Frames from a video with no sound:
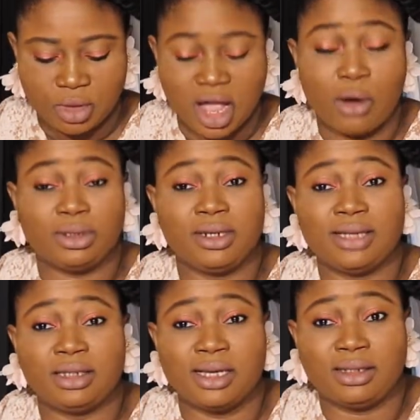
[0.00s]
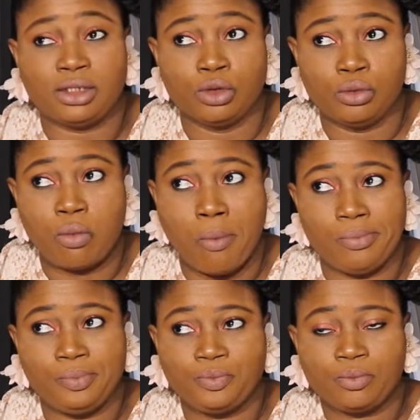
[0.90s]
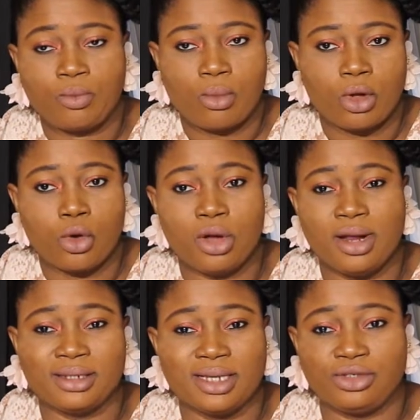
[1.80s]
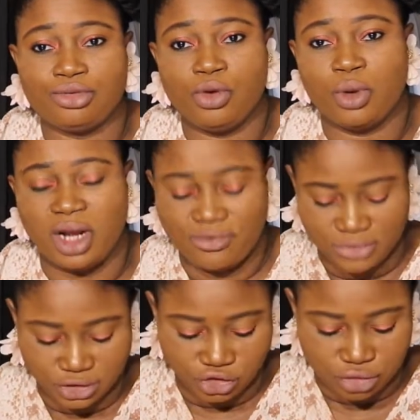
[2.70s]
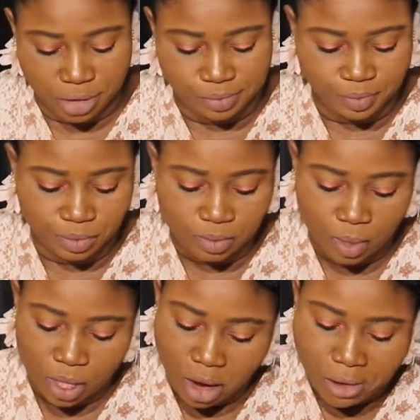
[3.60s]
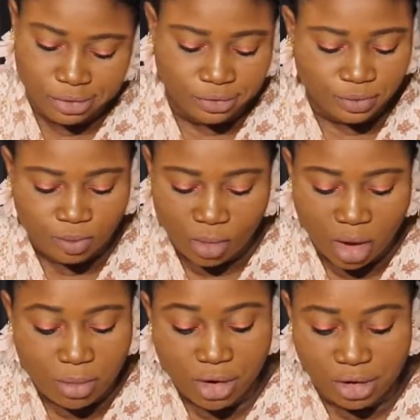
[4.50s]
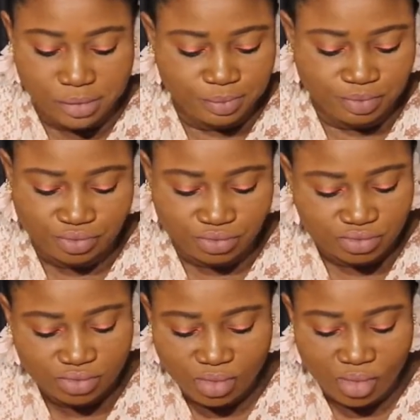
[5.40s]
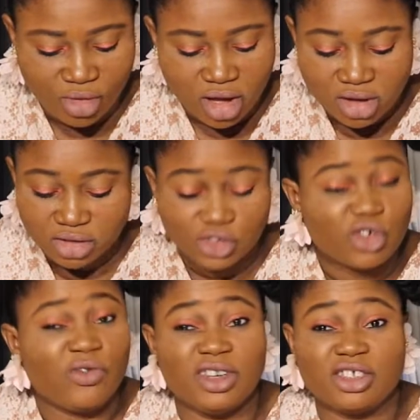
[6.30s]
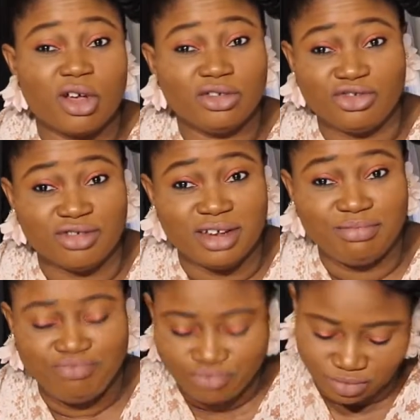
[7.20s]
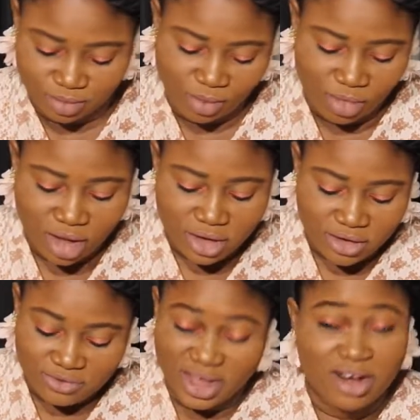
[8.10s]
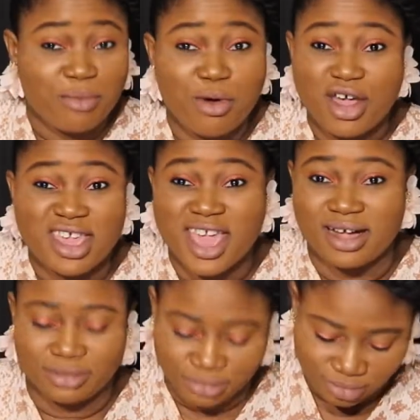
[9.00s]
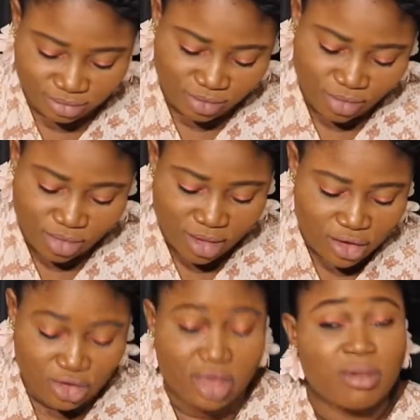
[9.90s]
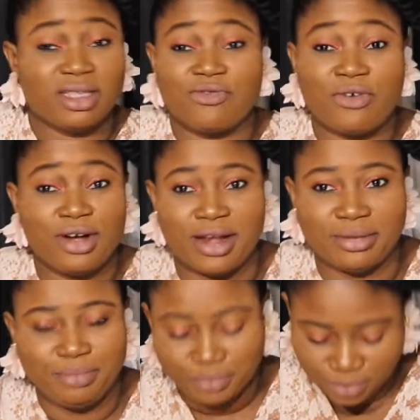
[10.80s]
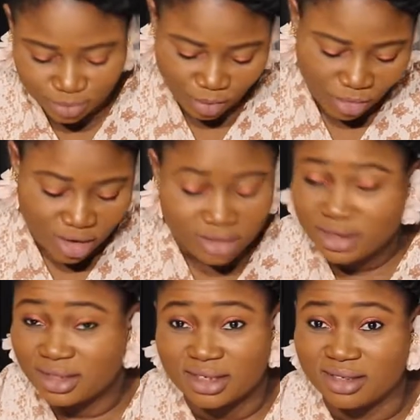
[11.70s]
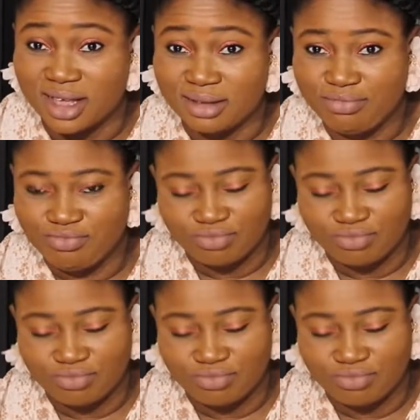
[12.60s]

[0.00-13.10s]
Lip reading: I was in SS2, going to SS3 when I left Nigeria. Boy. School for this country, eh? They are not born here. You came as a foreigner. These kids, eh?